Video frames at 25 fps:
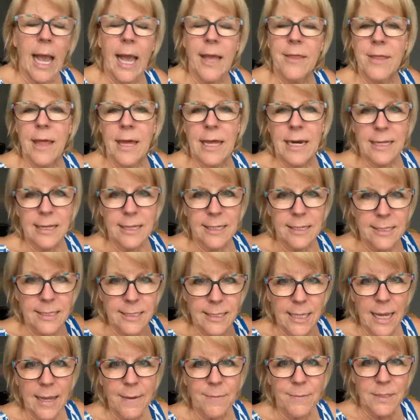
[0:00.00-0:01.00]
And then at the
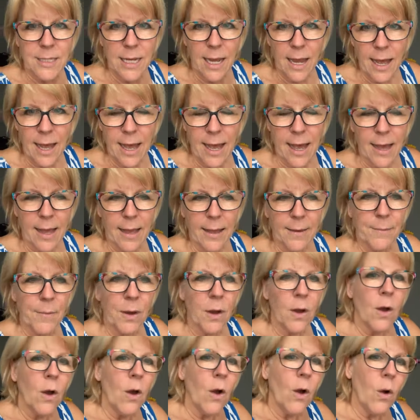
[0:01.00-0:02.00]
same
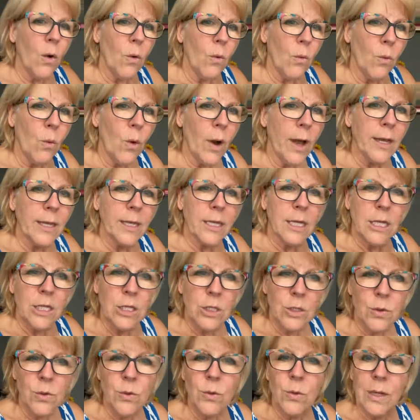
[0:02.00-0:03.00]
time, what
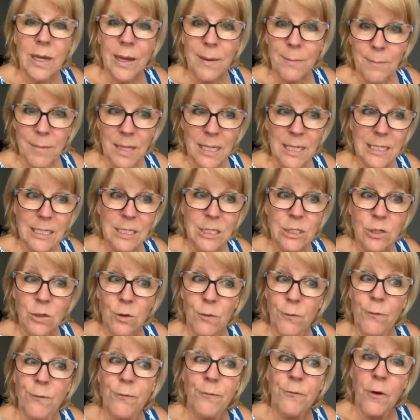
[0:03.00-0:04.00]
can you commit
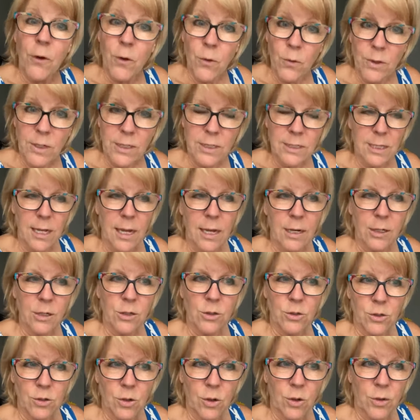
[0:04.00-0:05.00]
to focus on
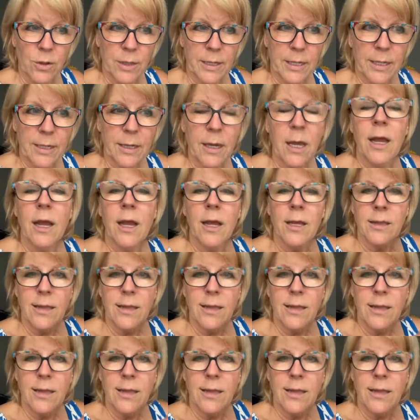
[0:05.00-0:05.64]
controlling